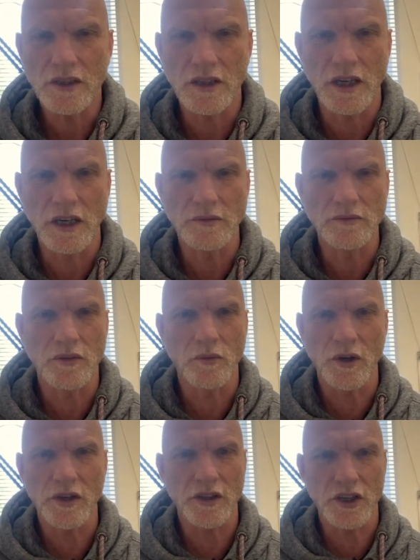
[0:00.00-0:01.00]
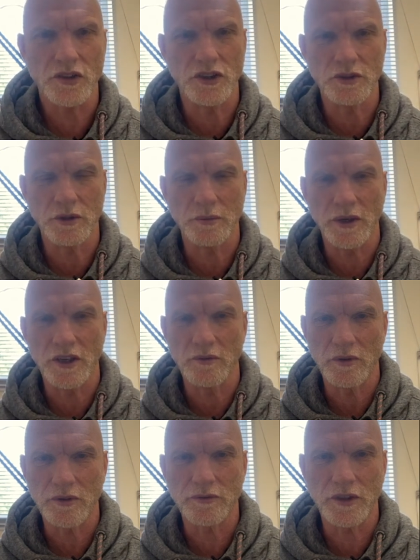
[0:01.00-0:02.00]
What are the issues with a bunion?
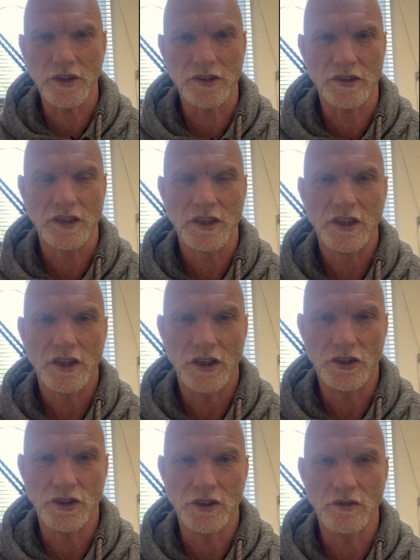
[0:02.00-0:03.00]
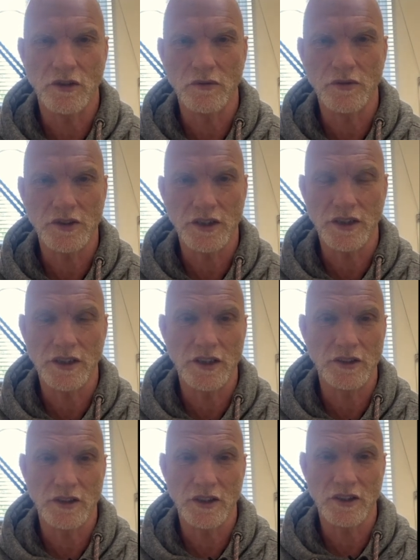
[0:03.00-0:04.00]
Well, the first issue obviously
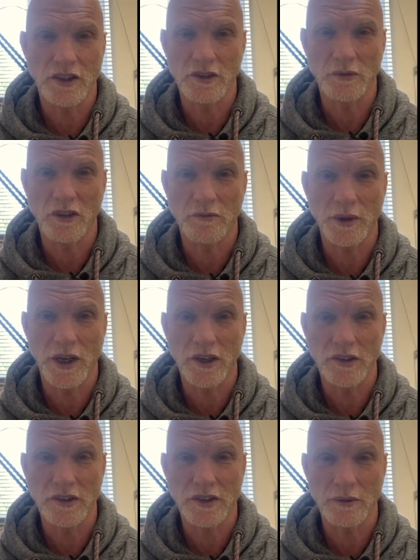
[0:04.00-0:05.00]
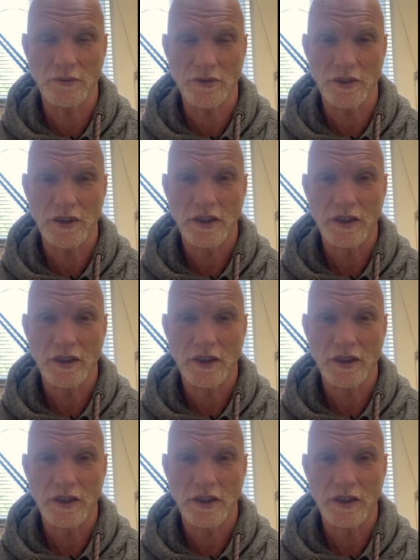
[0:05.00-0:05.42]
is one of pain and discomfort.